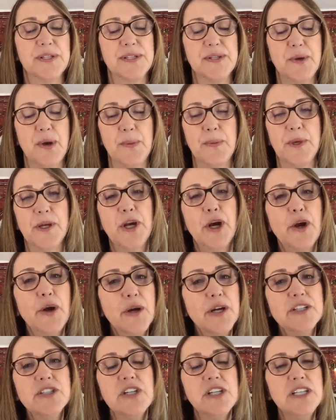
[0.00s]
So I'm
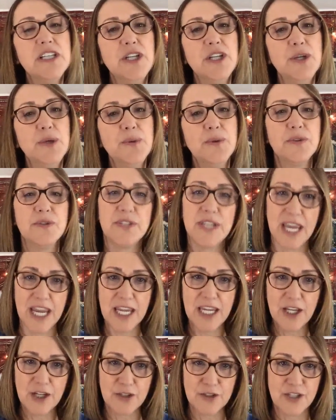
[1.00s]
encouraging you to
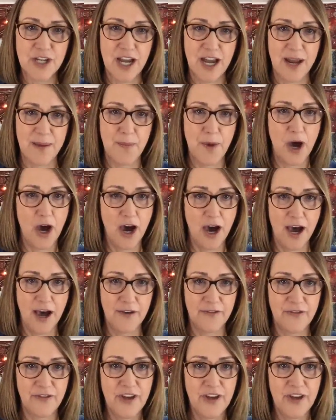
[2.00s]
take your time off.